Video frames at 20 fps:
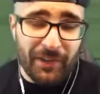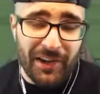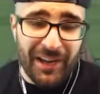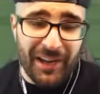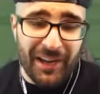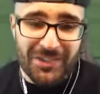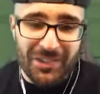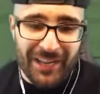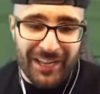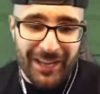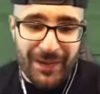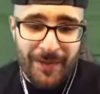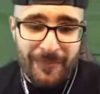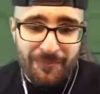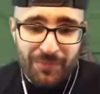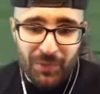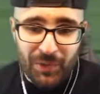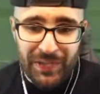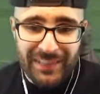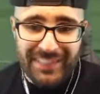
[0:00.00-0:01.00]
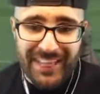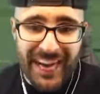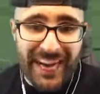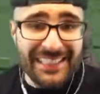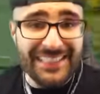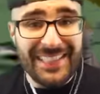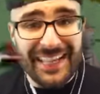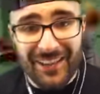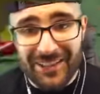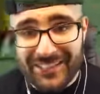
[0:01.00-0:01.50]
one hundred with
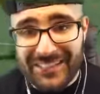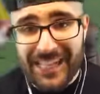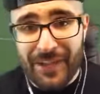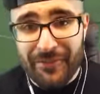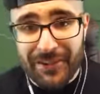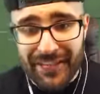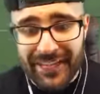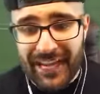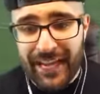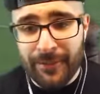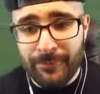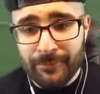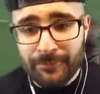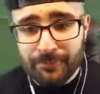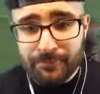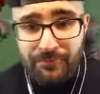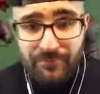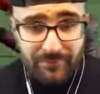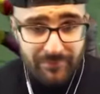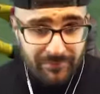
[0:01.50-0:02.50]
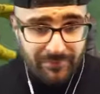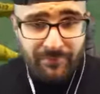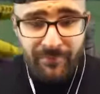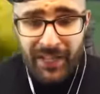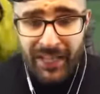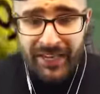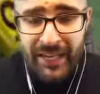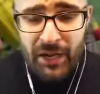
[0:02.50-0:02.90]
Conte on seven chem. And